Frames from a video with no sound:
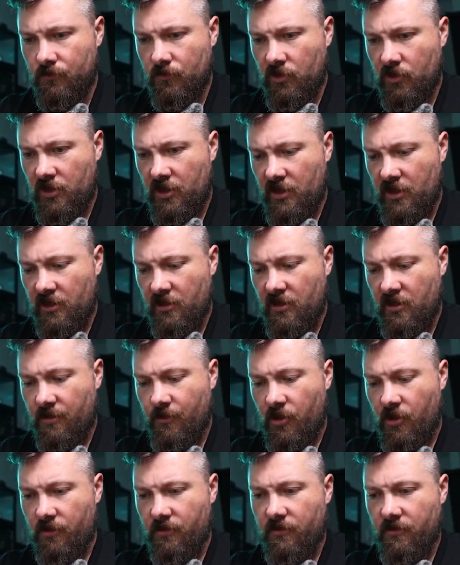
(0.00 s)
Okay,
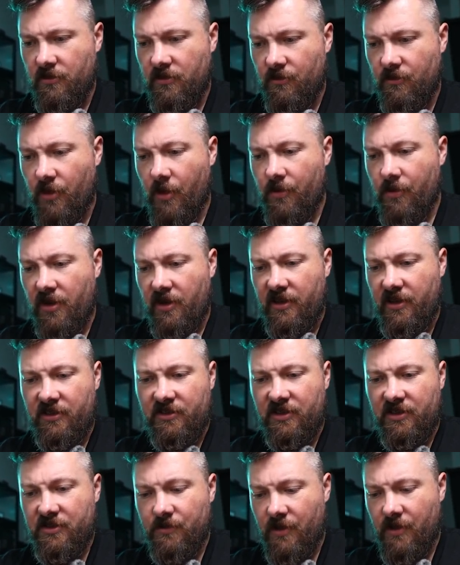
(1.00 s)
come on. Remember, it
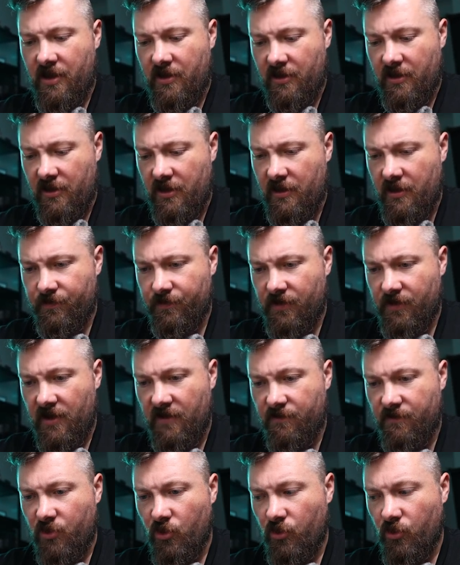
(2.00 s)
doesn't matter if
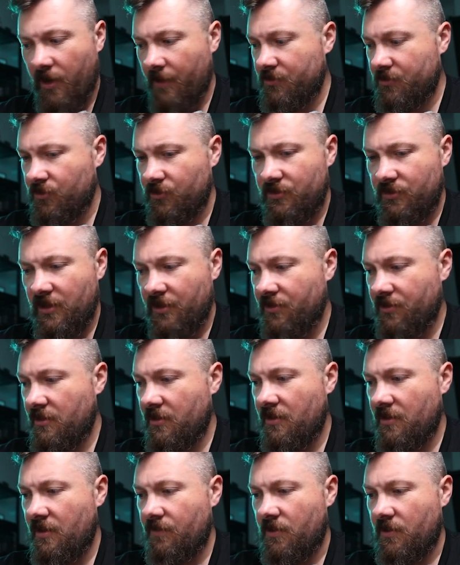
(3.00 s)
they've pulled absolutely
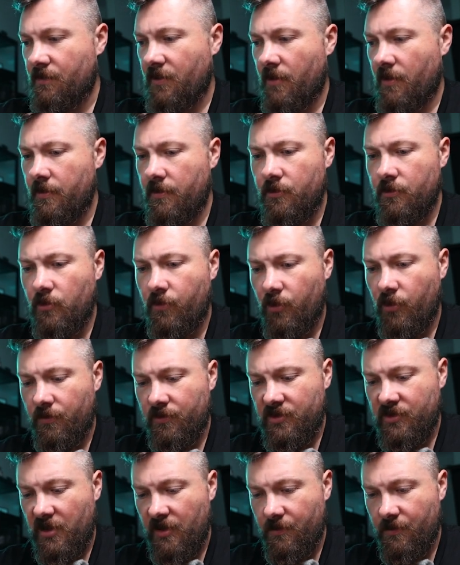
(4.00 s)
nothing. If the Bubble Mew
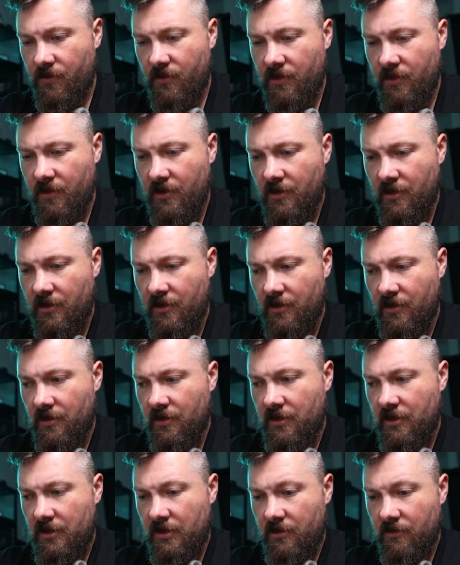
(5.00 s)
pops up,
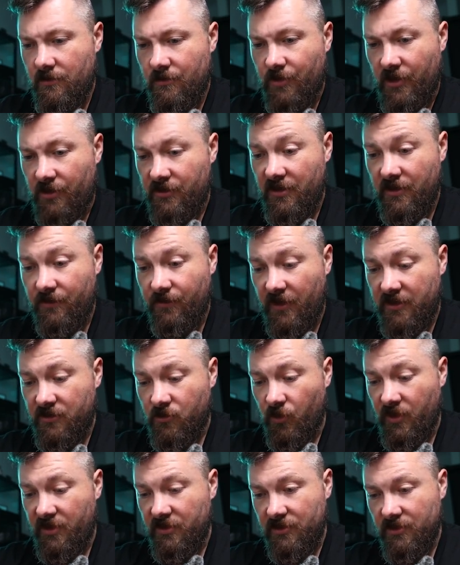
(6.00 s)
Paldean Fates
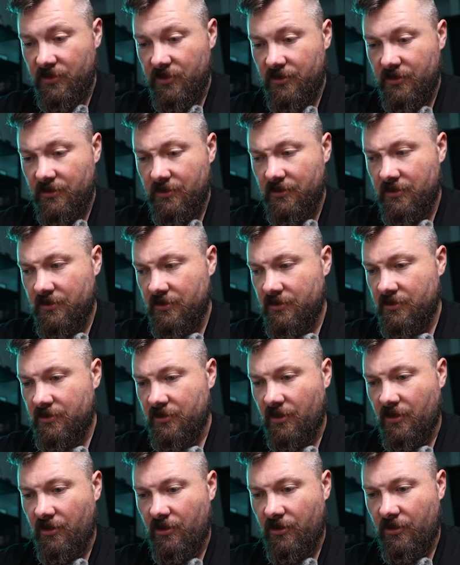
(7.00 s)
wins.
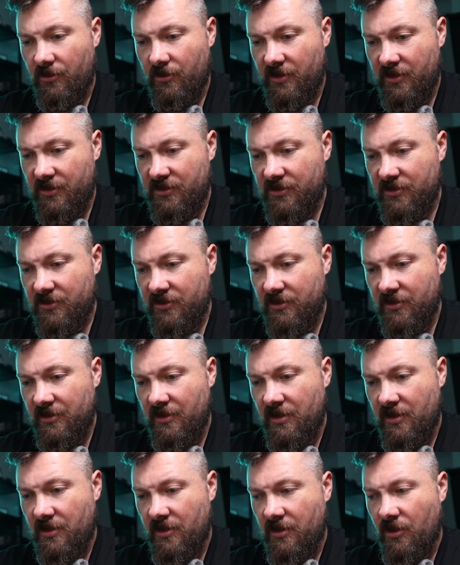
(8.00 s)
So let's
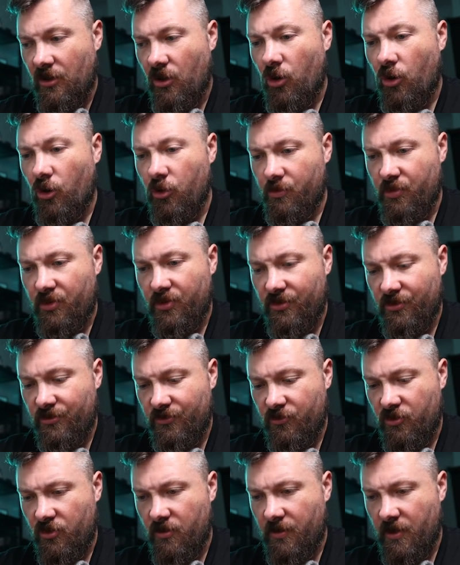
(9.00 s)
hope
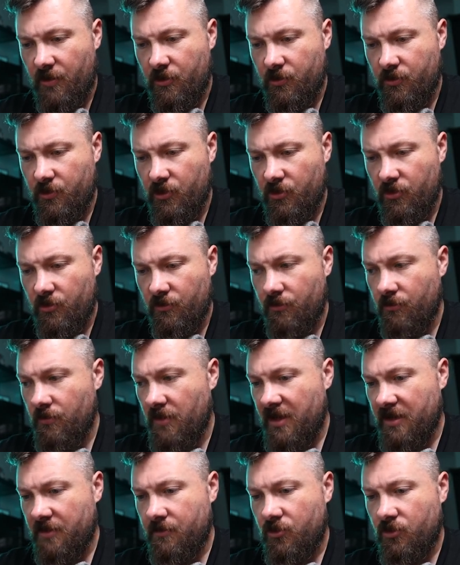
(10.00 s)
for a Bubble Mew.
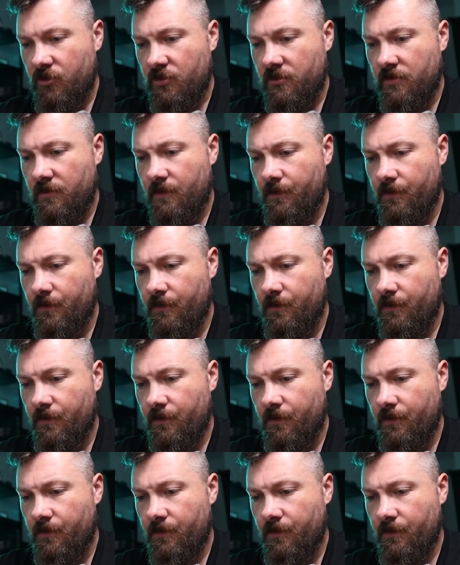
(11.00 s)
Magmar,